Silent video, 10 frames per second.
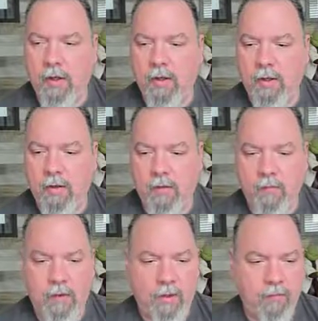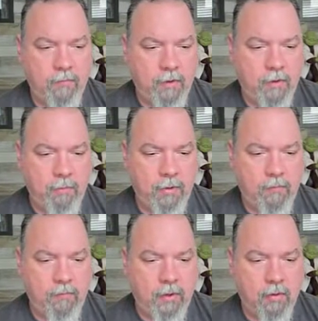any of these that have like a
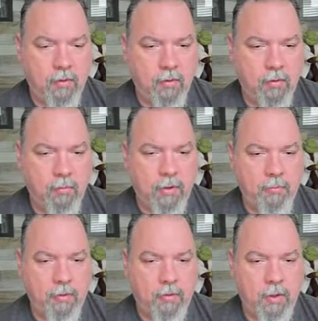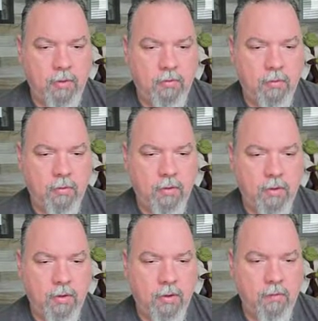bestseller or popular now,
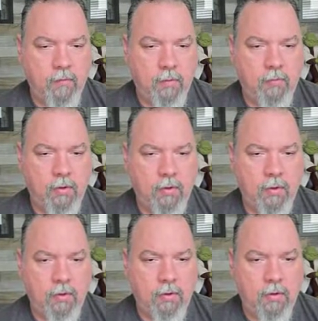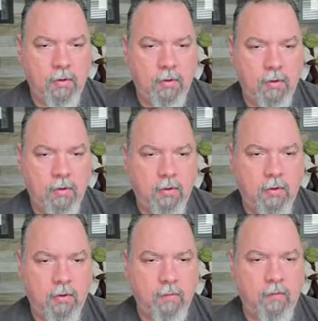that's always a thing.
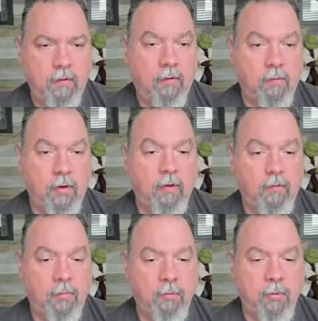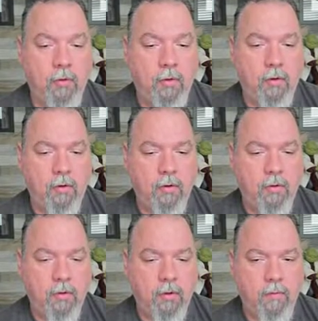Looks like those are custom embroidered.
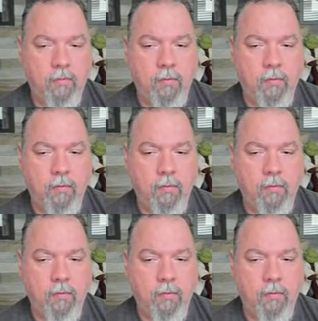That's